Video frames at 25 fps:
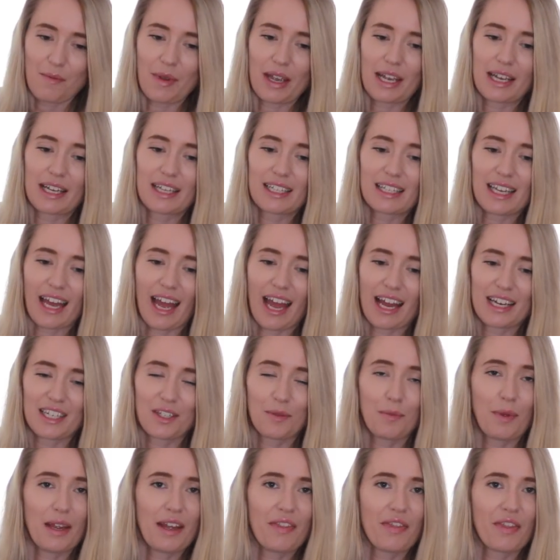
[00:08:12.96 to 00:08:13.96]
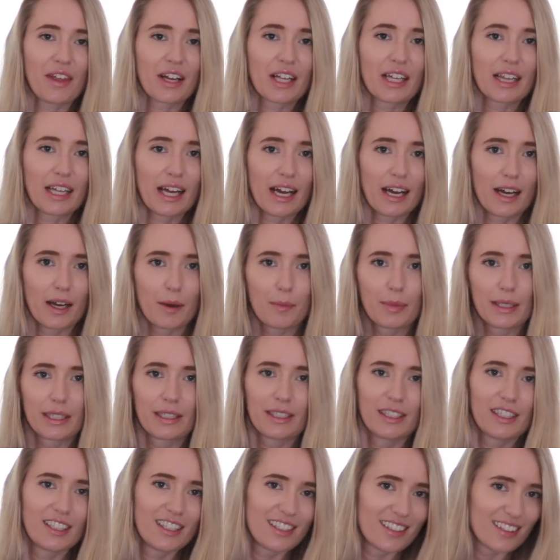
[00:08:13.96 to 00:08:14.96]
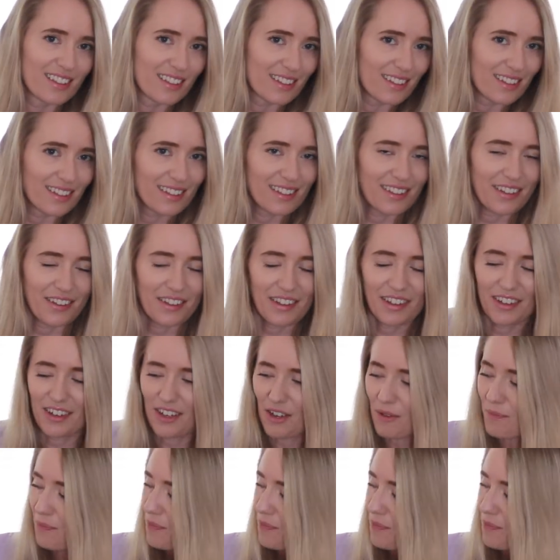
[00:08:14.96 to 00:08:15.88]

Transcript: because I had to be in the club, so you know.